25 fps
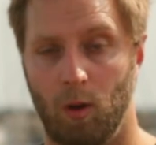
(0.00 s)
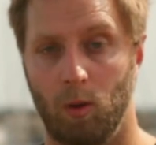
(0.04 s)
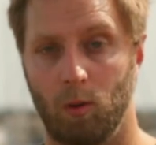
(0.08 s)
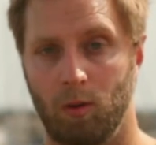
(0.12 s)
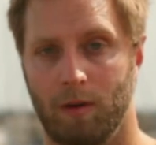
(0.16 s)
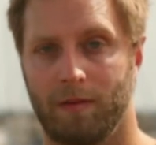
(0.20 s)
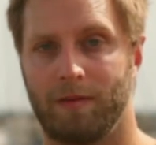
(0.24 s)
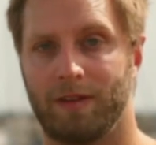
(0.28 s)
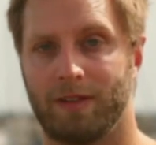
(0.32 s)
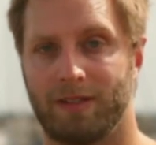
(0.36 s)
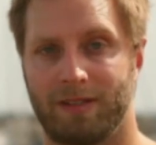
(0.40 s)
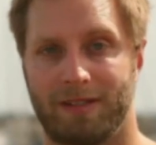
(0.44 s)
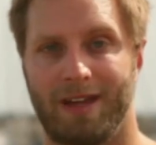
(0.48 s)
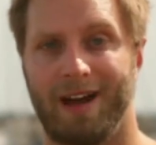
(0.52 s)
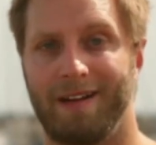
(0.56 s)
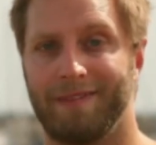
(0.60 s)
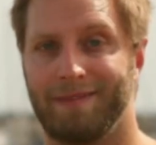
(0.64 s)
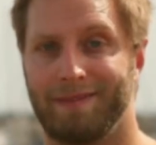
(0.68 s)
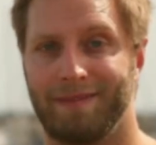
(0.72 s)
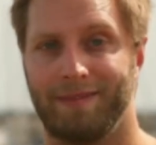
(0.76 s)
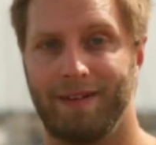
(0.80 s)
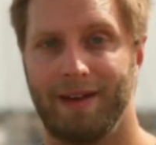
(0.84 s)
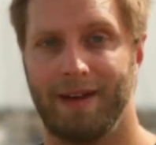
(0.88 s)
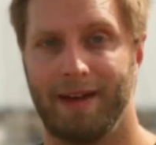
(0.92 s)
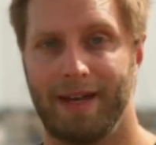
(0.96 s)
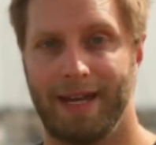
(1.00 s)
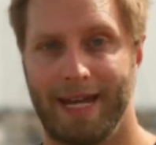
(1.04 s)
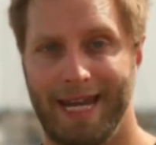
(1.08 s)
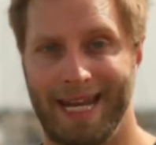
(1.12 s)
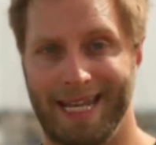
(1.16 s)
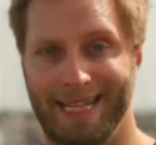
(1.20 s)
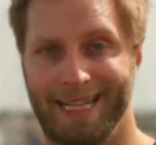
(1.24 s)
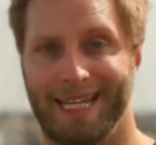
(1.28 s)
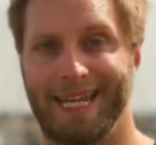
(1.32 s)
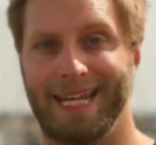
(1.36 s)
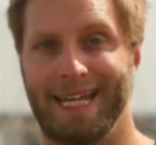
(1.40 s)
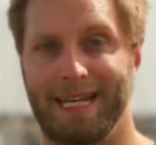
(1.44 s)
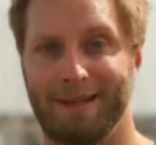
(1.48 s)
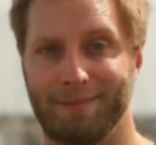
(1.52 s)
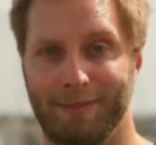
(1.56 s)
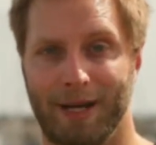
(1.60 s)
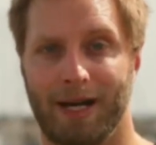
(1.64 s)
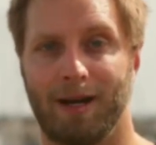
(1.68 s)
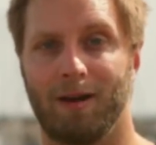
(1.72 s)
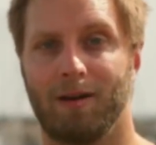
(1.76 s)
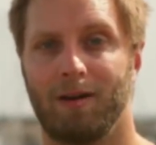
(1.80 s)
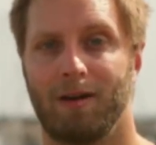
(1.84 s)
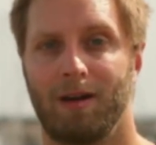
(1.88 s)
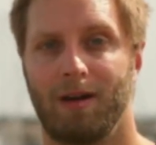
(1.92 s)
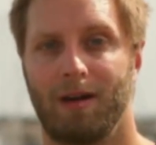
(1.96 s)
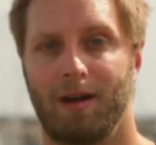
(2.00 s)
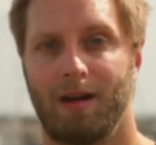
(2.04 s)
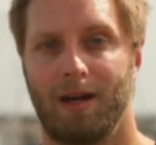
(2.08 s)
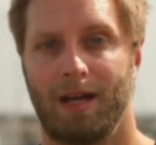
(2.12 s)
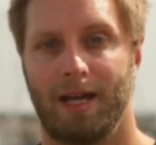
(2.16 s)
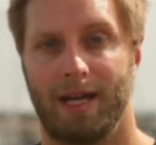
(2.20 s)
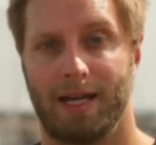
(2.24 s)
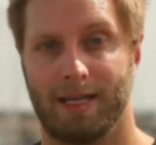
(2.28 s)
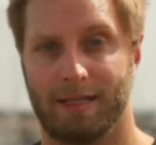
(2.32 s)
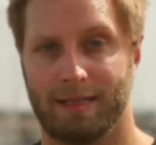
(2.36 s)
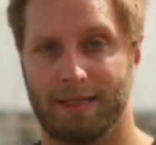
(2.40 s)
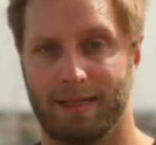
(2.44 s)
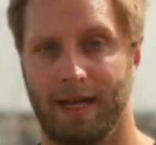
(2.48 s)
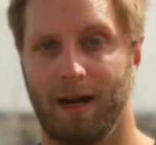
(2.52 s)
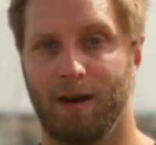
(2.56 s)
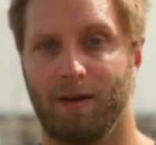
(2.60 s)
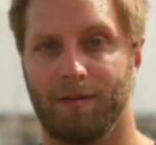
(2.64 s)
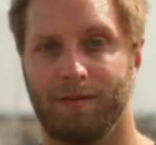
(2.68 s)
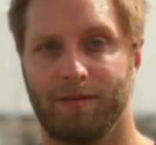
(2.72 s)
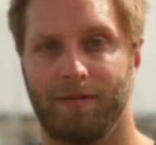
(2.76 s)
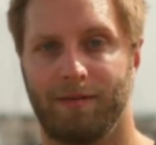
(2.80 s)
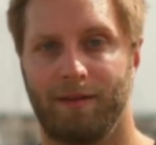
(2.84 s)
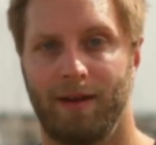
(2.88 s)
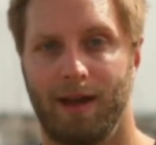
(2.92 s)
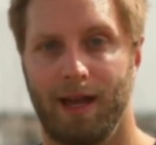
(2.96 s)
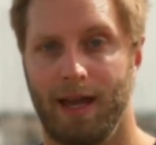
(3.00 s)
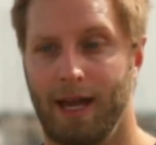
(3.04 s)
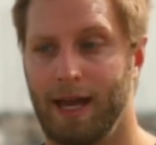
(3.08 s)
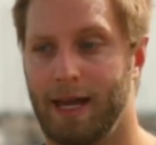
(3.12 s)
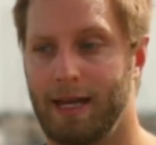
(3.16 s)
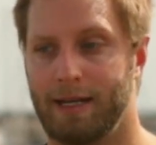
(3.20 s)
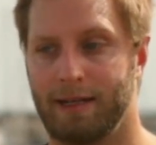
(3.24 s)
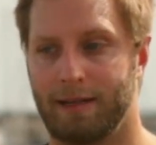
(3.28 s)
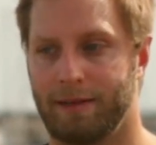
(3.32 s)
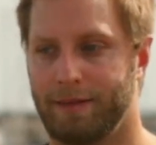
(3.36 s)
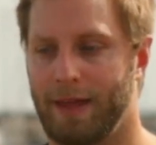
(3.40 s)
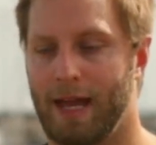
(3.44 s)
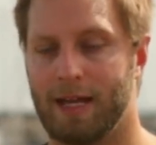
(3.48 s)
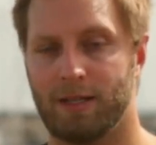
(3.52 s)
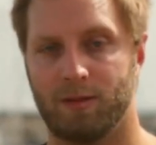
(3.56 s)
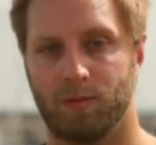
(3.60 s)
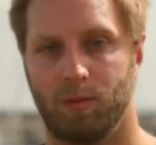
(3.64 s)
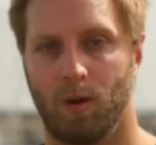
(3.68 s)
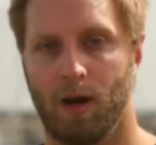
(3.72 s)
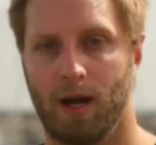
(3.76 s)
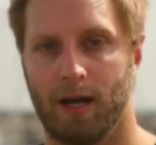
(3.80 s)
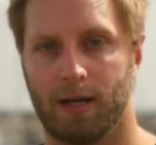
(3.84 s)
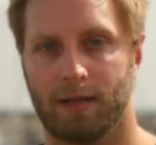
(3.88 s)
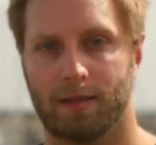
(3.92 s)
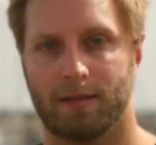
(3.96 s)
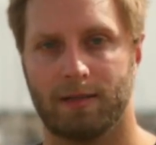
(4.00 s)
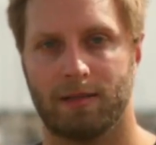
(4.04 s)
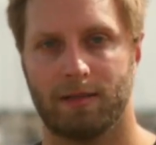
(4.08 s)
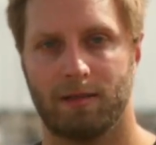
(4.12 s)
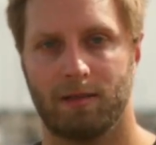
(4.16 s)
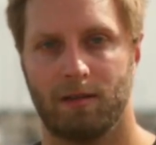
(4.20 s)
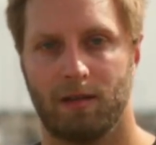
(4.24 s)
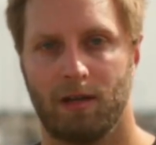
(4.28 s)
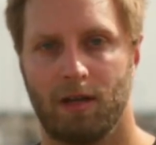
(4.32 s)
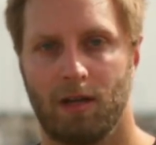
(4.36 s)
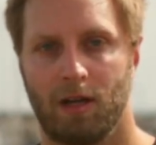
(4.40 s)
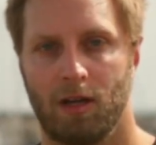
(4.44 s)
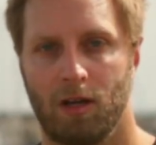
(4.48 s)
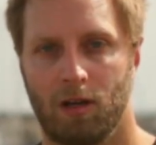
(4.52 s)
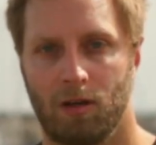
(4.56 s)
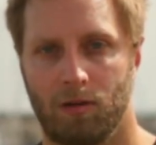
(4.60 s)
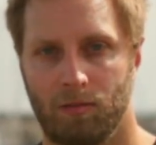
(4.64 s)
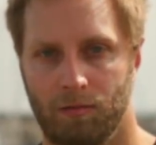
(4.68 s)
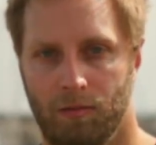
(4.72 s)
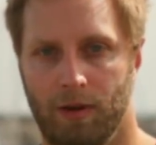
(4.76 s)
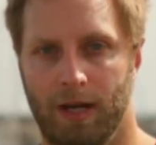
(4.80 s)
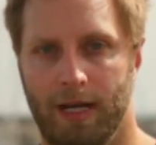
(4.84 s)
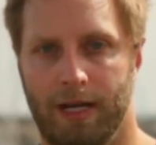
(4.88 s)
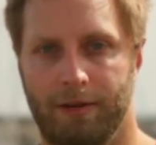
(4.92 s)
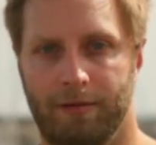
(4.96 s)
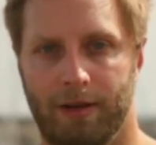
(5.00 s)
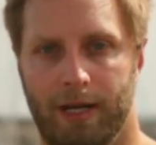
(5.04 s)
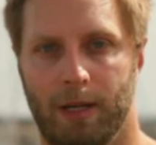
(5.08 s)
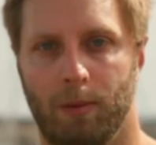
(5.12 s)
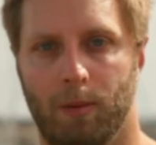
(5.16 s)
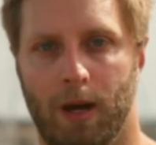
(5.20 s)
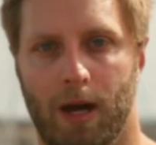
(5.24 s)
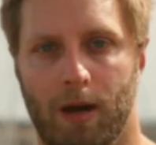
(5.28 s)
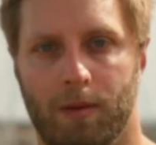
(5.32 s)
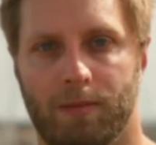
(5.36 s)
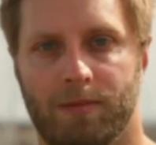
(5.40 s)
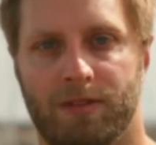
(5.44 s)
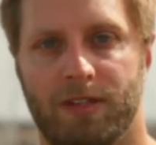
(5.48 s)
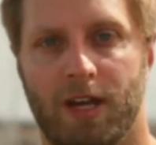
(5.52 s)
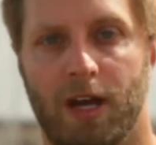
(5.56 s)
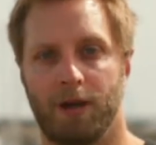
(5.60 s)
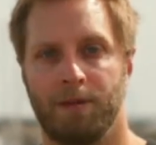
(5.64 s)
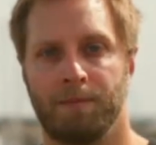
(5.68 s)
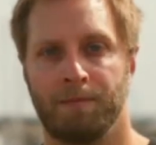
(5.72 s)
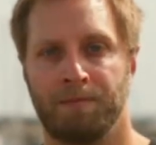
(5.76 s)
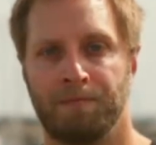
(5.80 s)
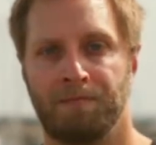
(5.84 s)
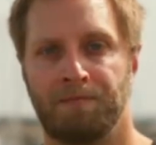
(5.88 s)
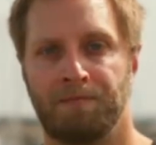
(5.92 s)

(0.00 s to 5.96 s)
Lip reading: all of the stuff in the email itself, and that's worked really, really well. So,